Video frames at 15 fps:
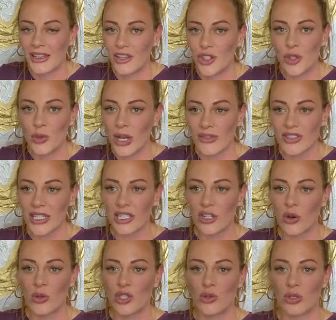You don't have to like
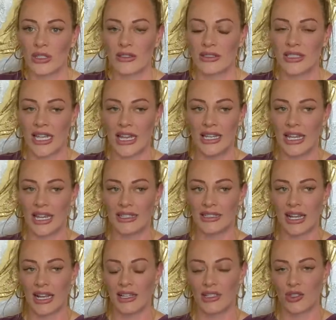go into a ten day
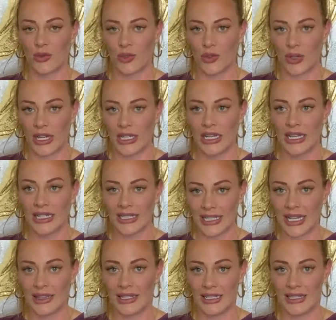silence retreat to
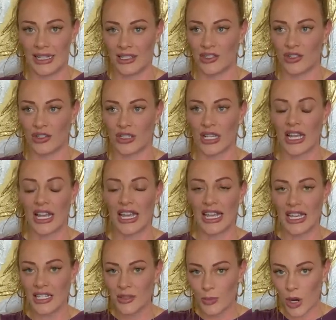get these answers.
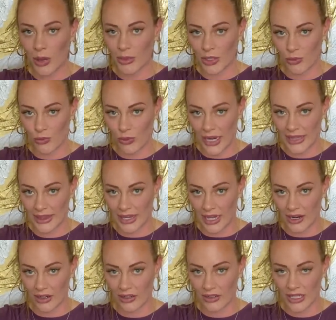It is probably right
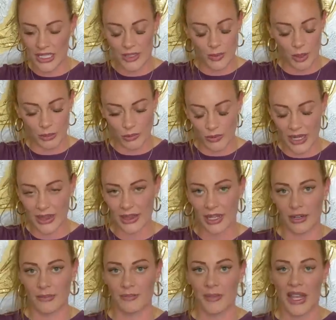there. It is probably right
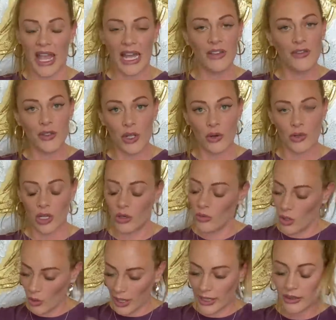there. And if you don't know,
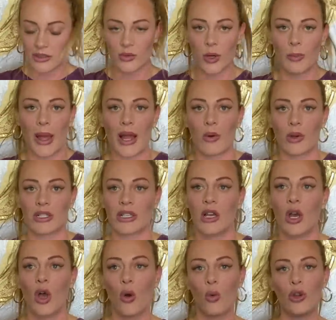okay, let's work backwards.
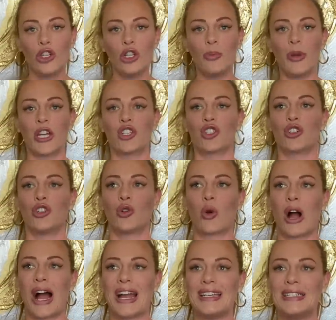When you picture your
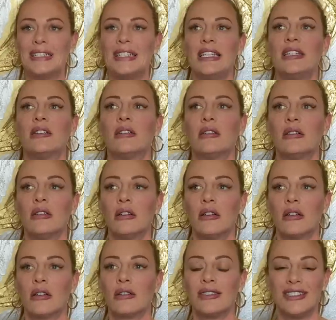ideal
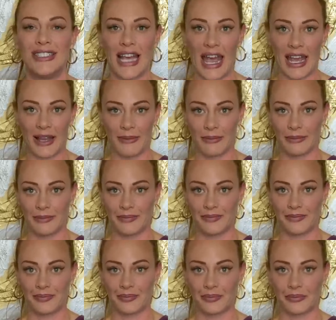day,
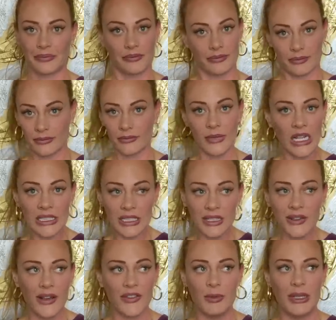it doesn't even
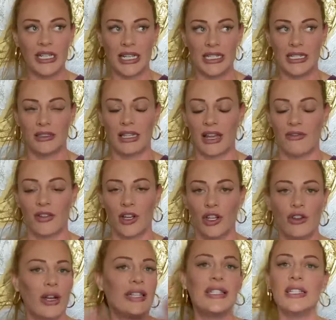have to be an ideal life.
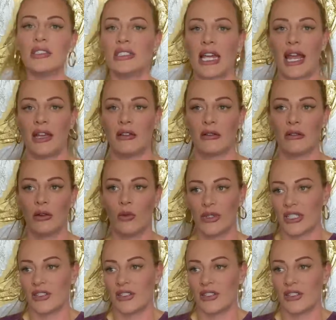Your ideal day, what's it